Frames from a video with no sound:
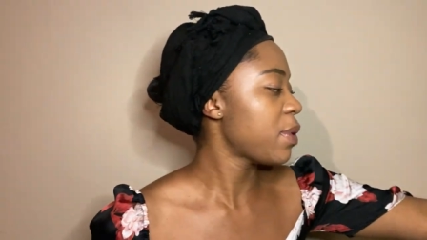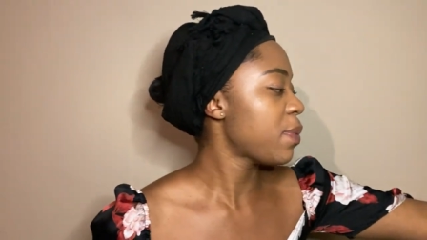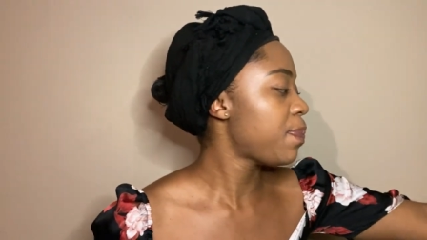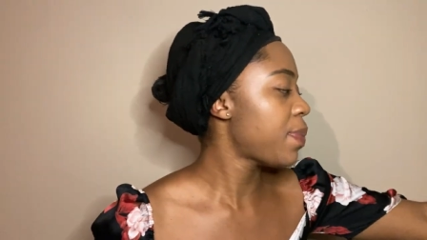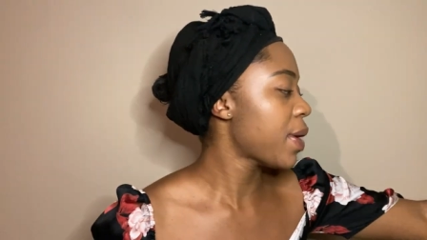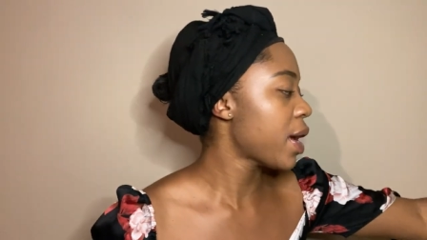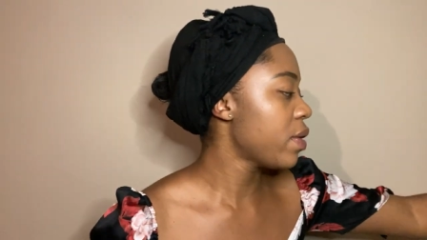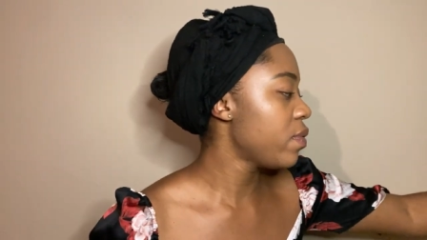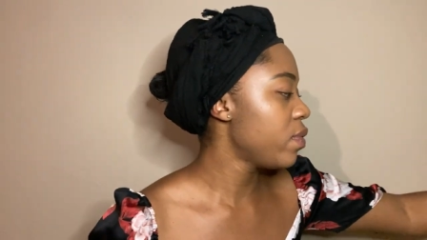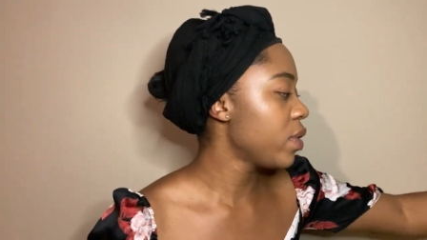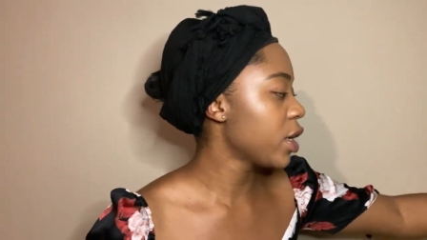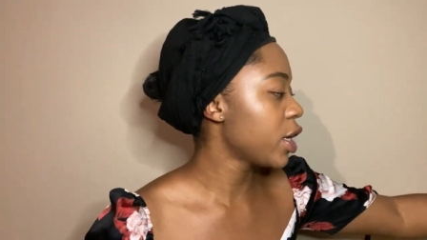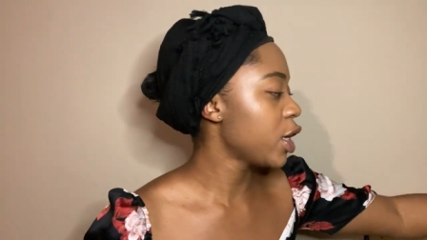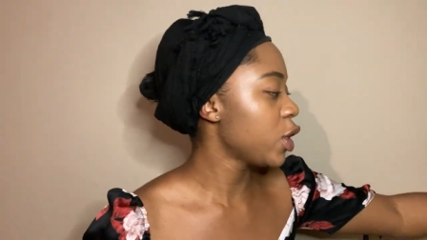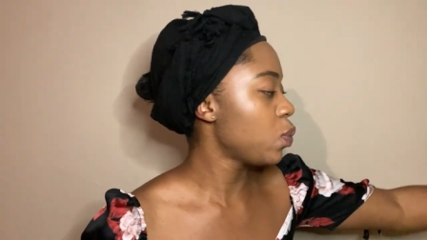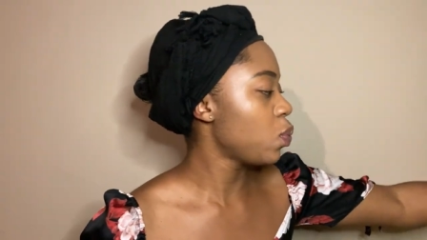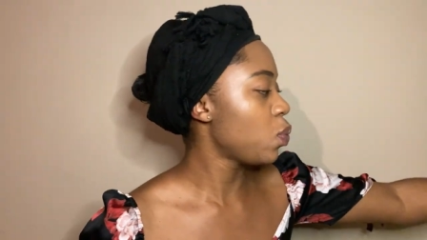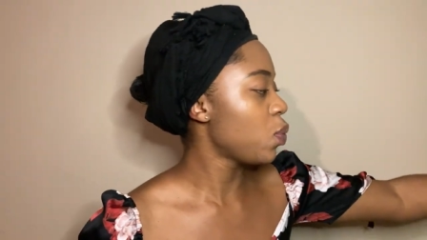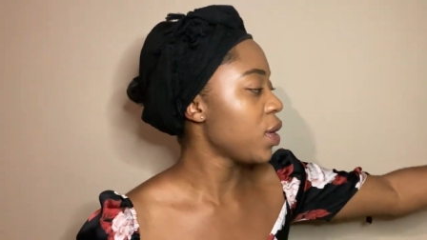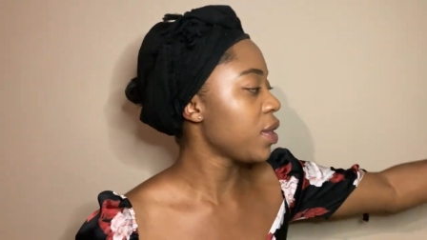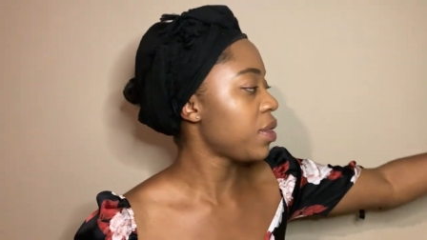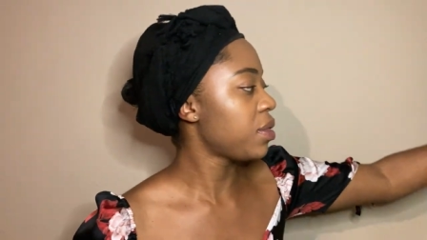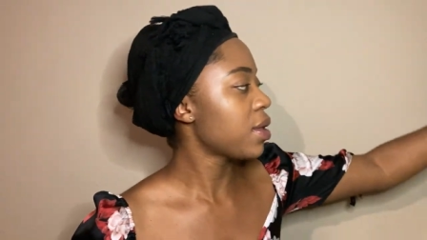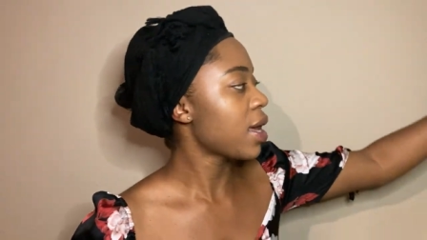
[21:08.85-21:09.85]
pairing it
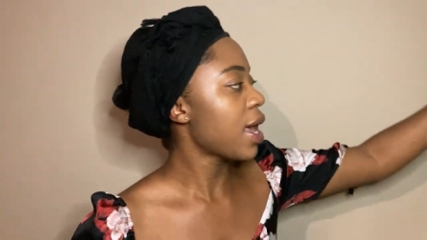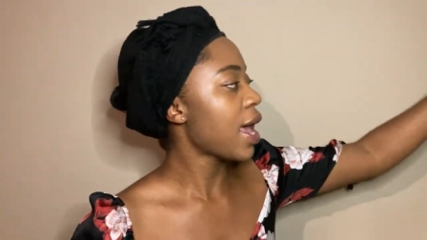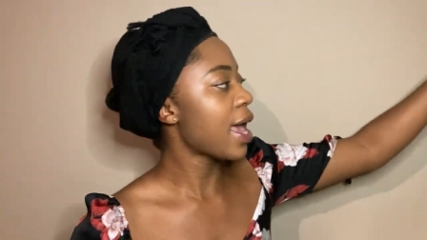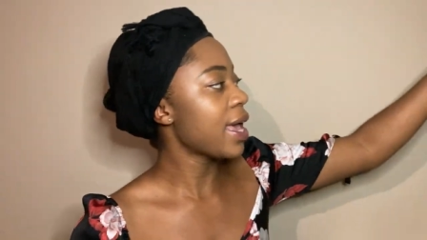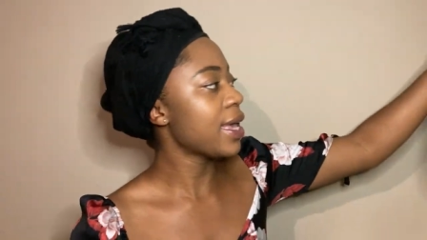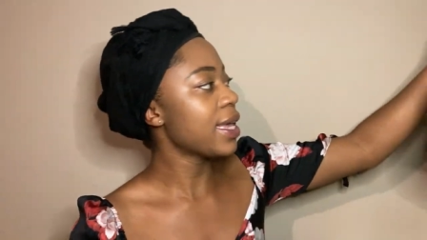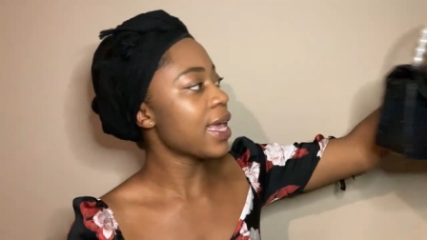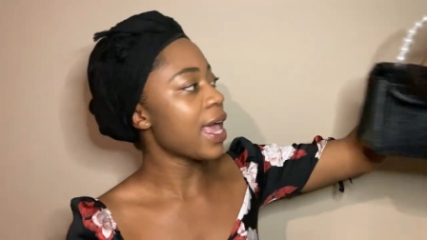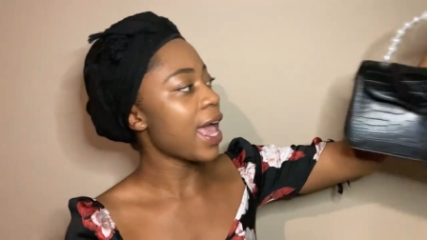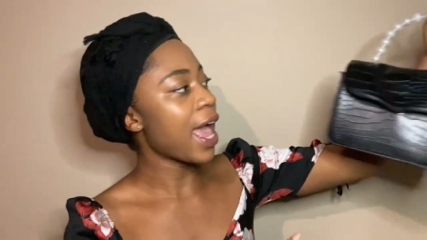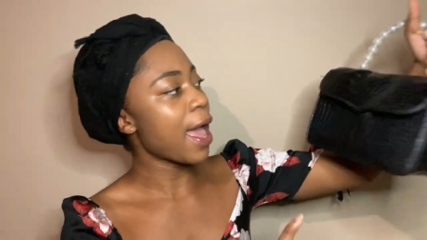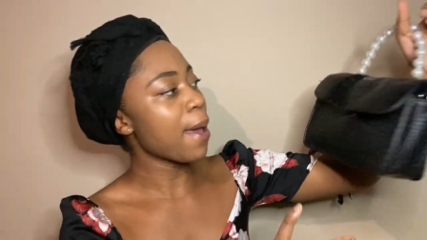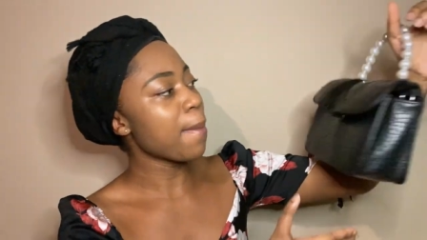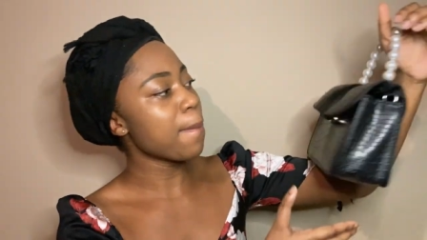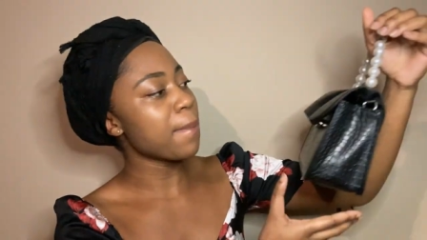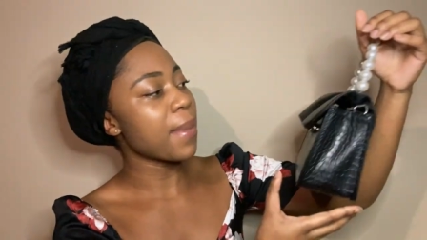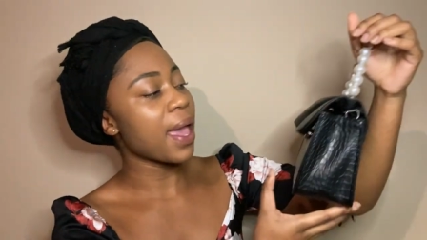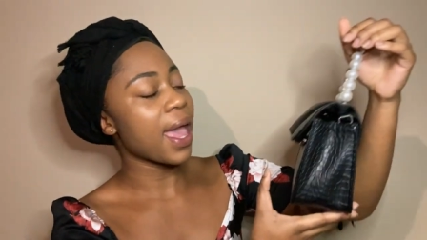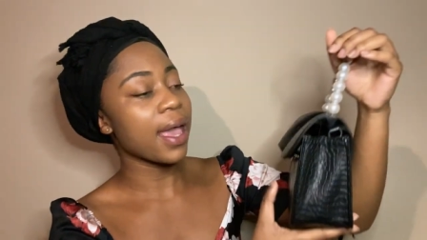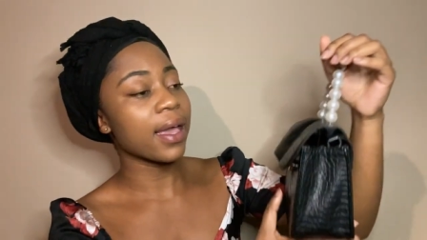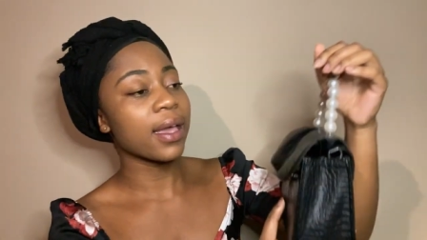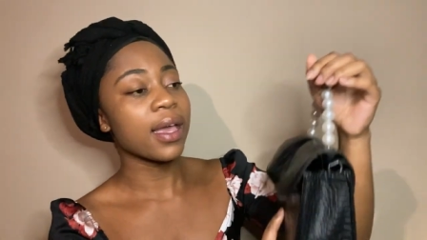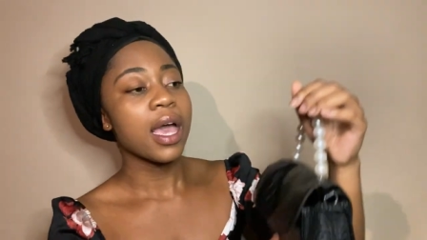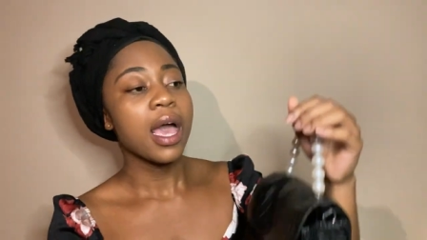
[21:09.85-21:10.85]
with a
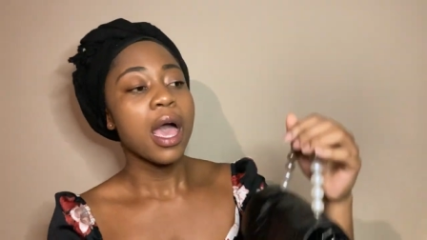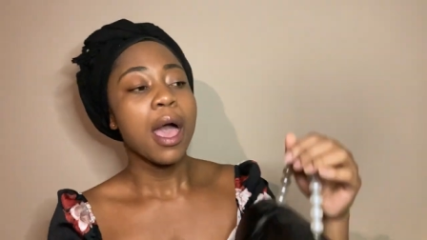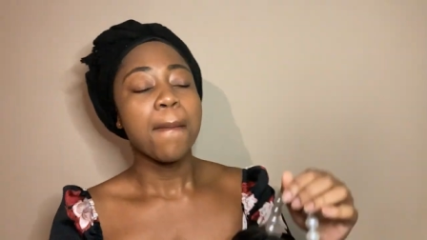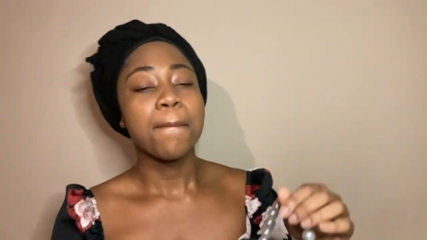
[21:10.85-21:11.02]
handbag.